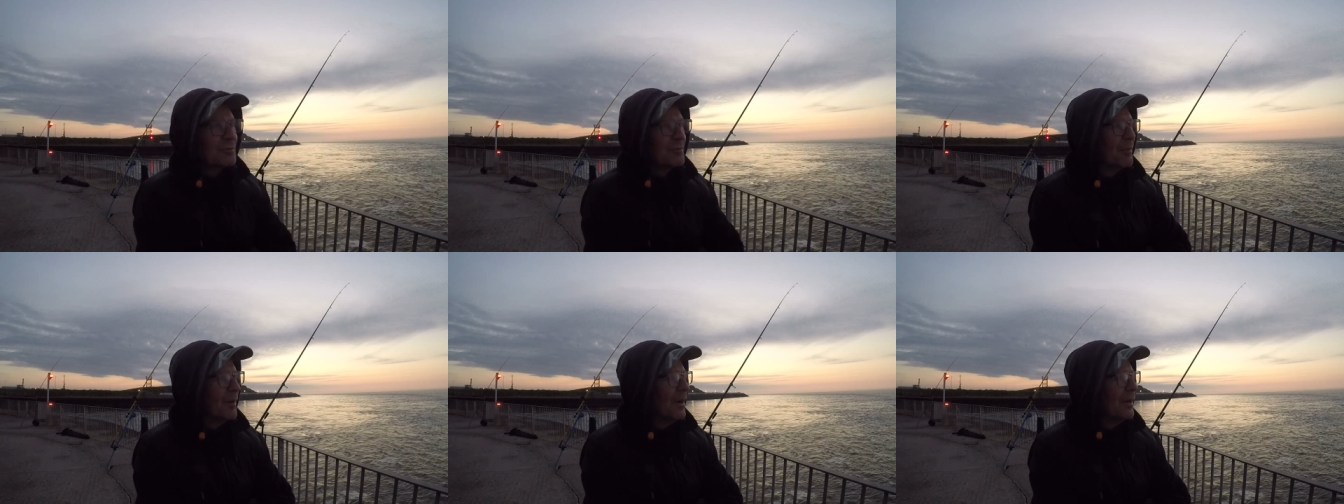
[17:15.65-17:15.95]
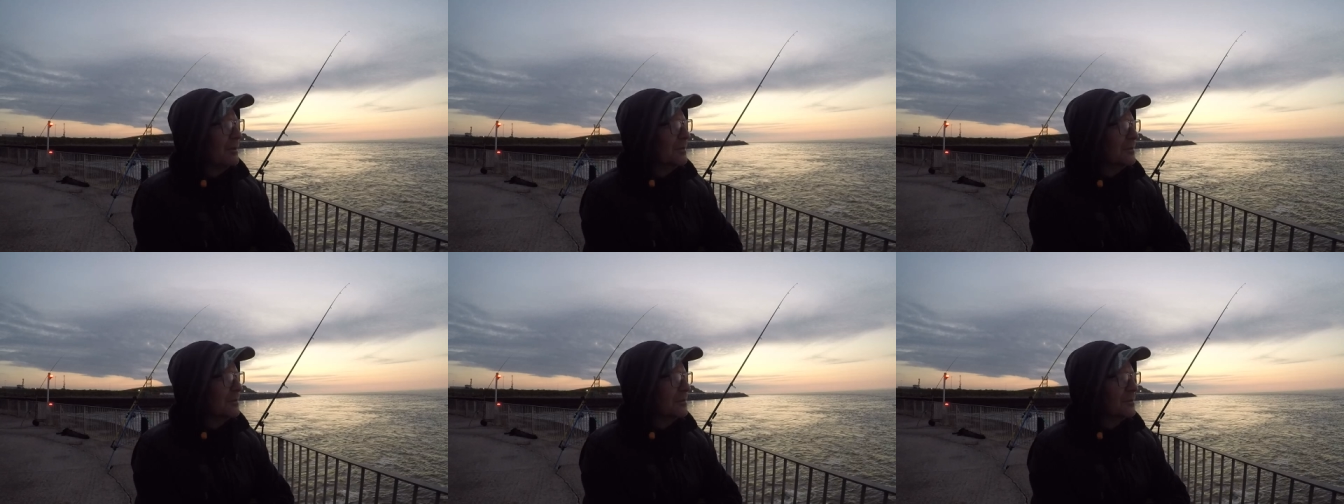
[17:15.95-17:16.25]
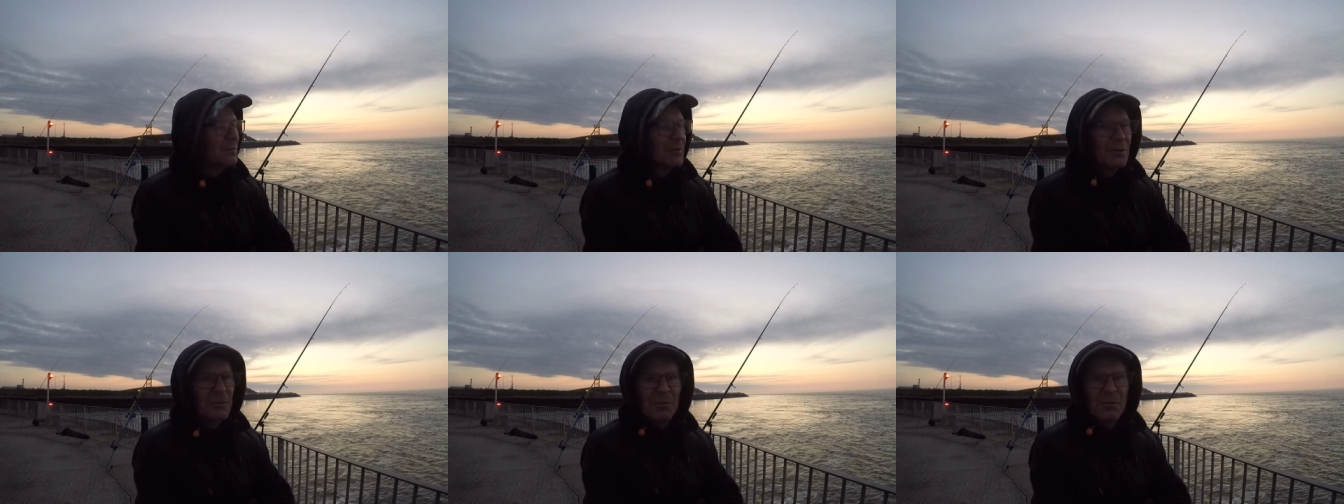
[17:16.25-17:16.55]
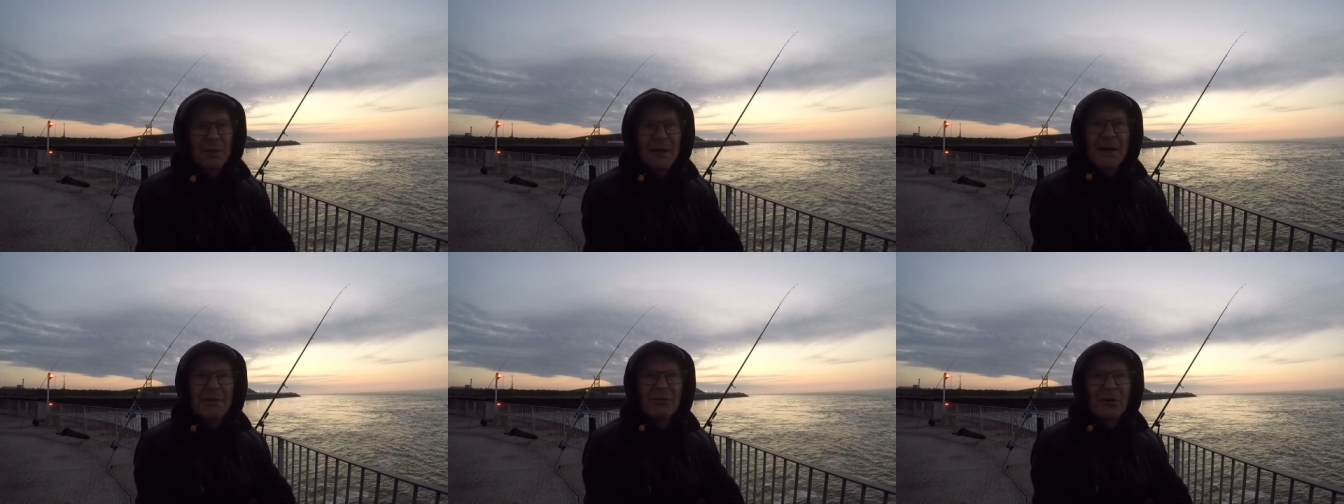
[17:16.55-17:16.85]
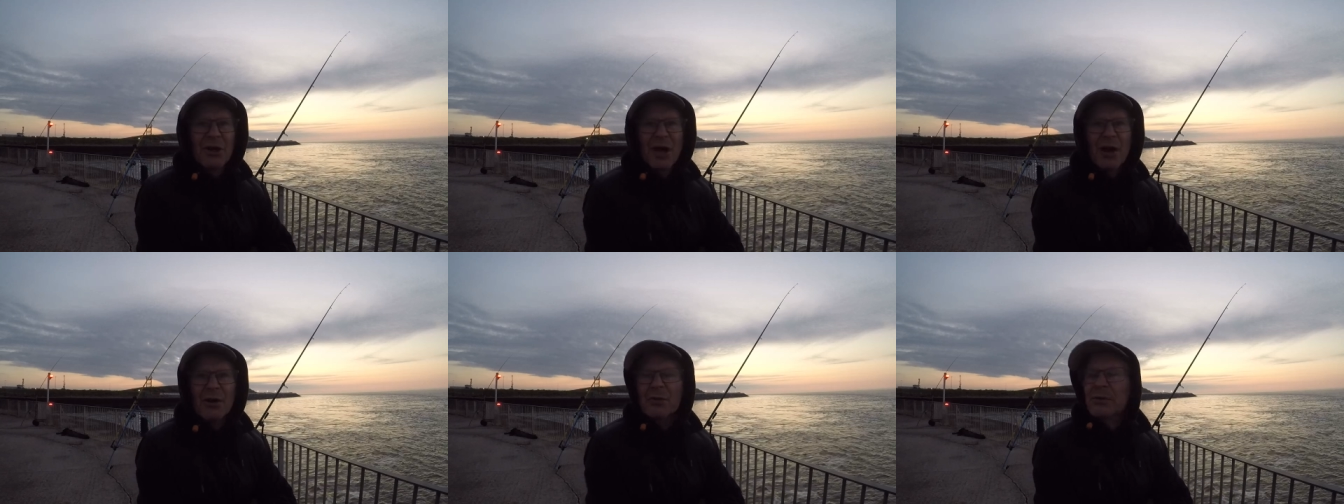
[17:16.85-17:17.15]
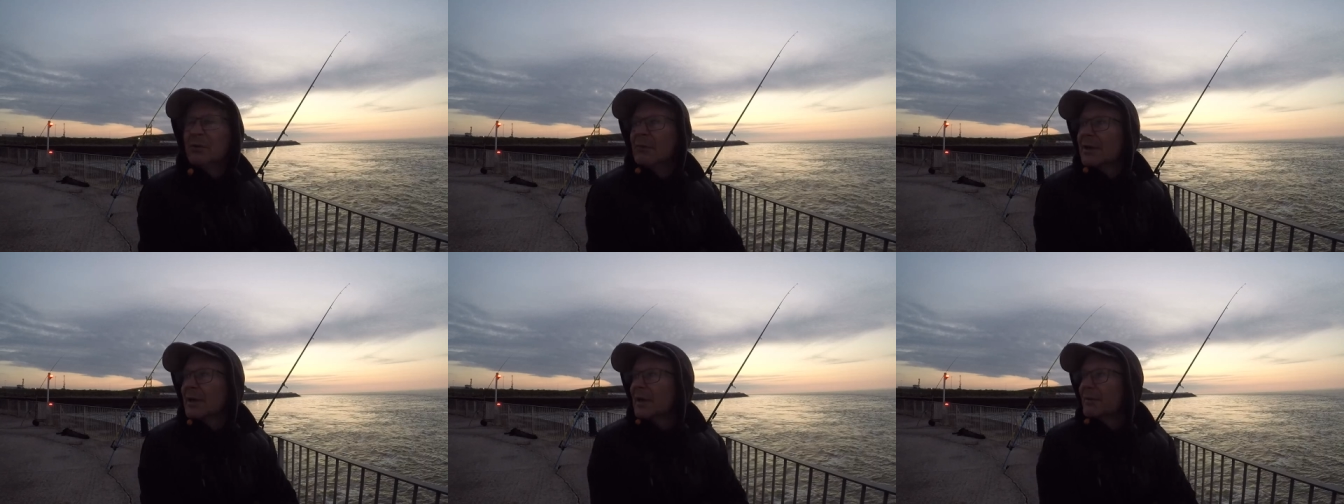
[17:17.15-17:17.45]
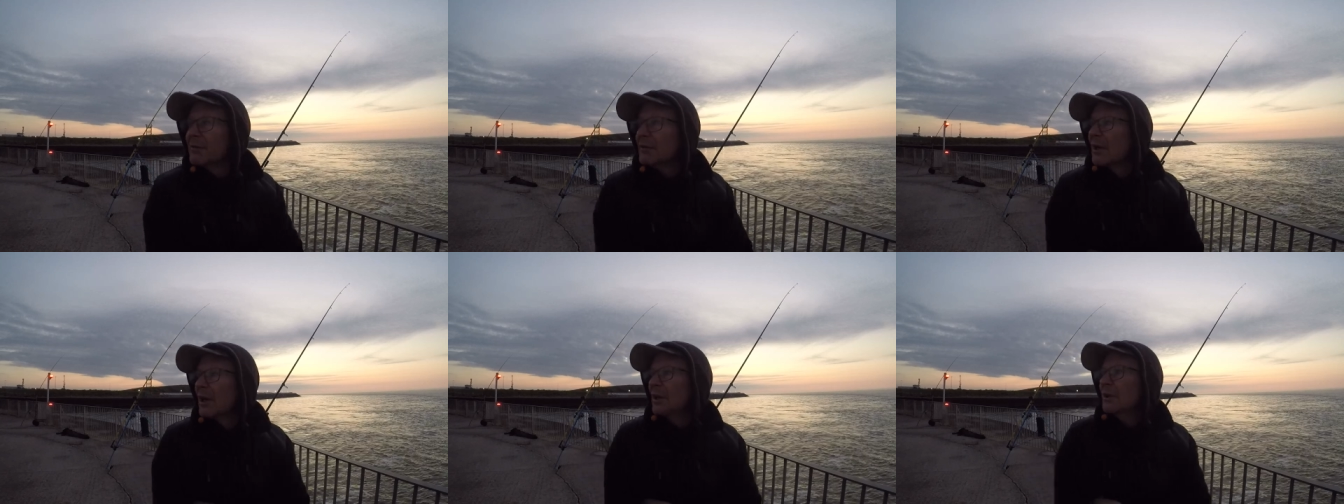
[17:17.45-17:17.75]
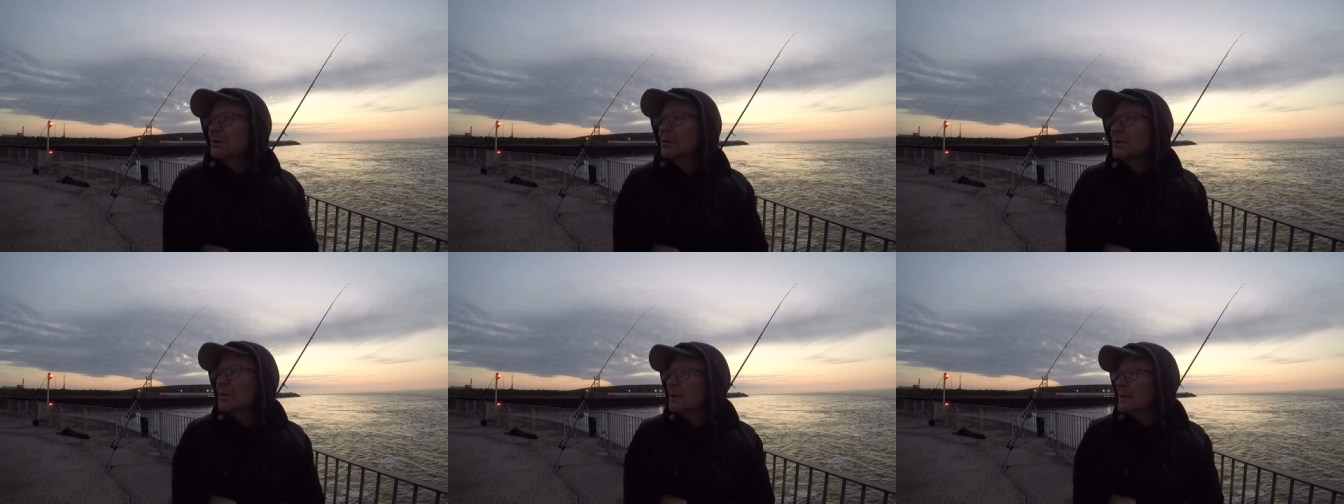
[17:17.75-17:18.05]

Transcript: but we'll, we'll have a go. We'll have a go.